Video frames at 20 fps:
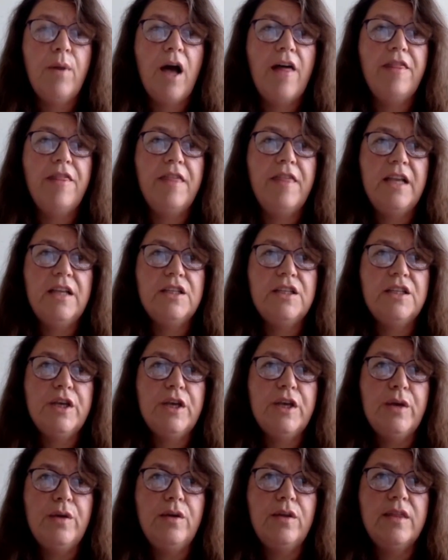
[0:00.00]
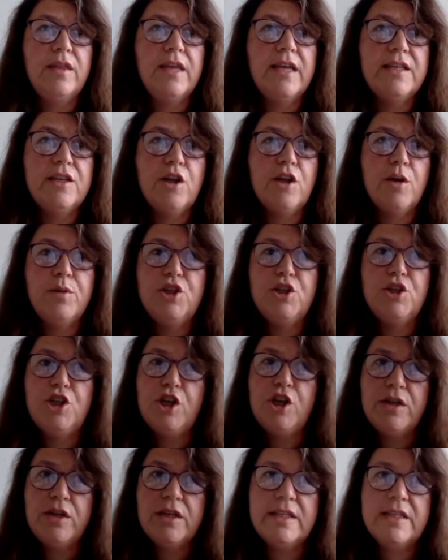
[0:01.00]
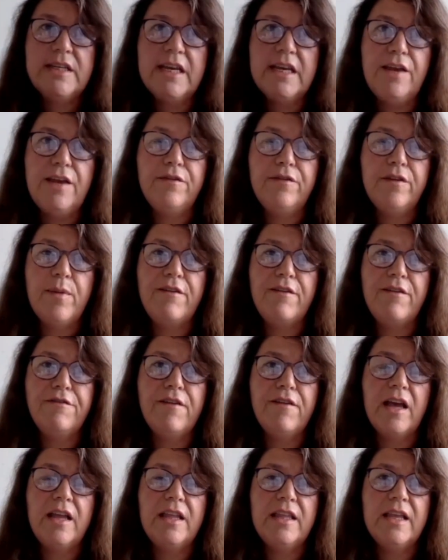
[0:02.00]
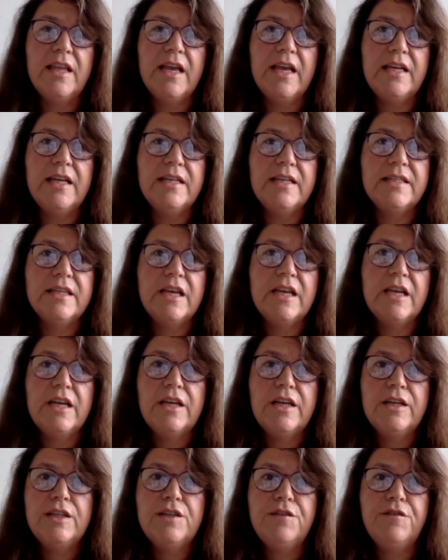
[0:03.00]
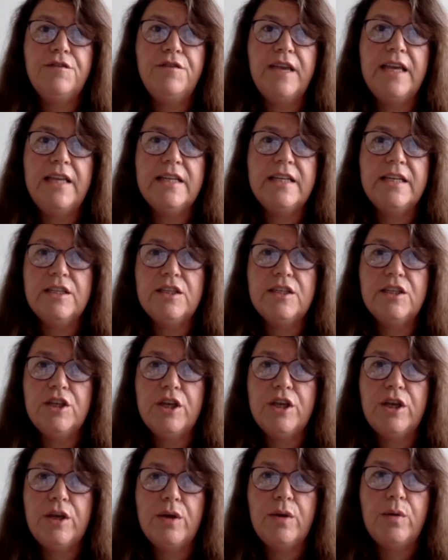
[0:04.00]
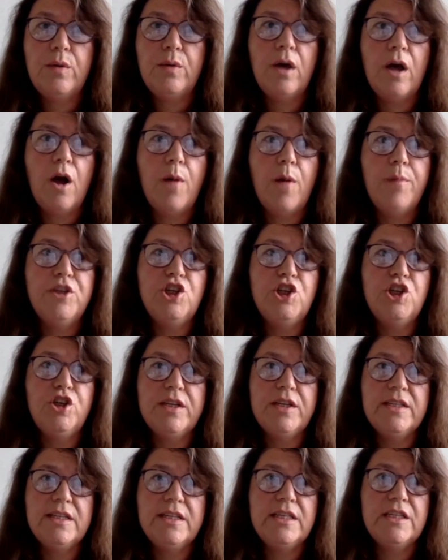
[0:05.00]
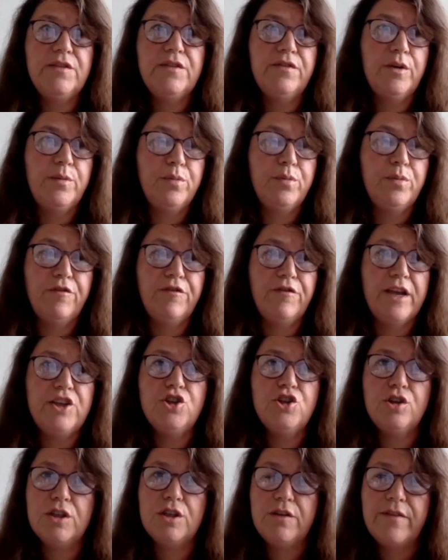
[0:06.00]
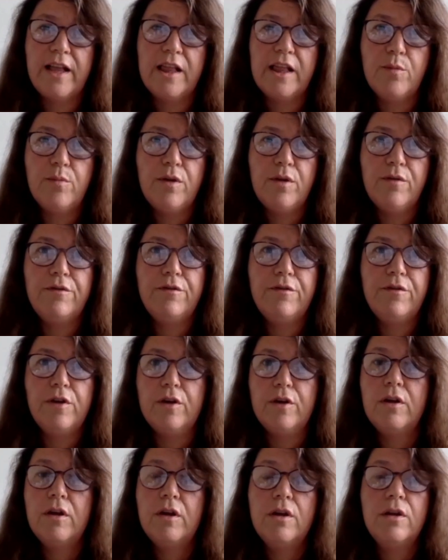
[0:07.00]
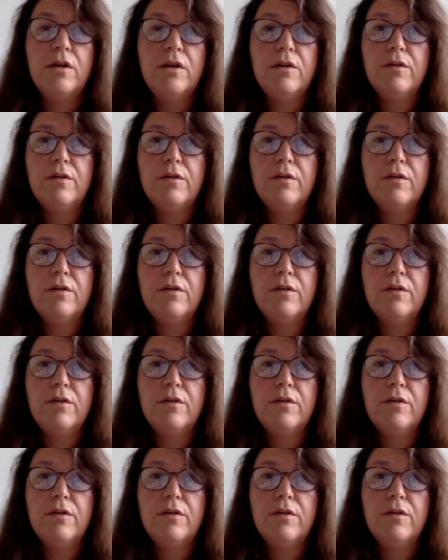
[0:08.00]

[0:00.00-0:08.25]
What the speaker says: But I think too, there's an opportunity for my findings to feed into opportunities for professional development for